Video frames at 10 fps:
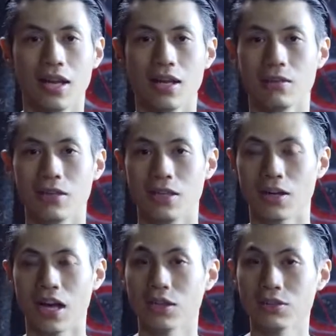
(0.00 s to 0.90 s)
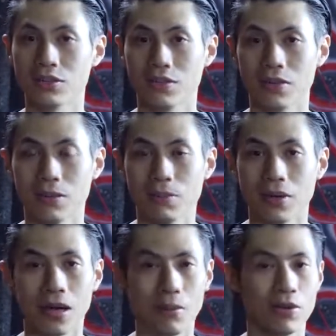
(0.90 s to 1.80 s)
And there are hundreds of them,
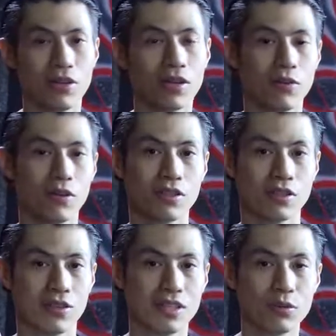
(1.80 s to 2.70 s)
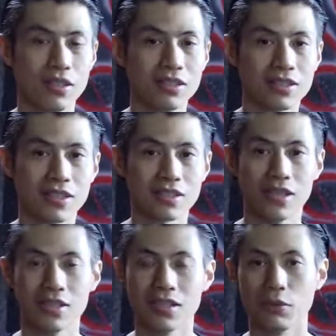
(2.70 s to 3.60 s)
but I'm only going to focus on these 26
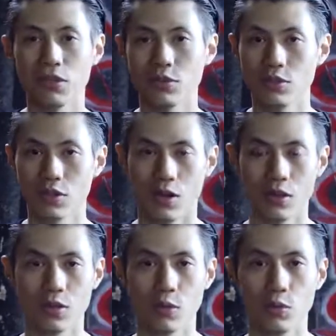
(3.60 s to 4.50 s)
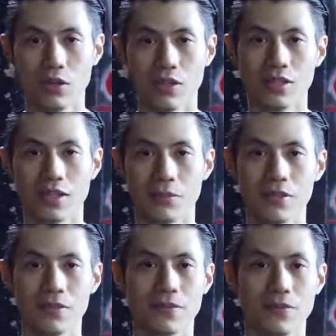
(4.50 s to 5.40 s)
that we use on the wooden dummy.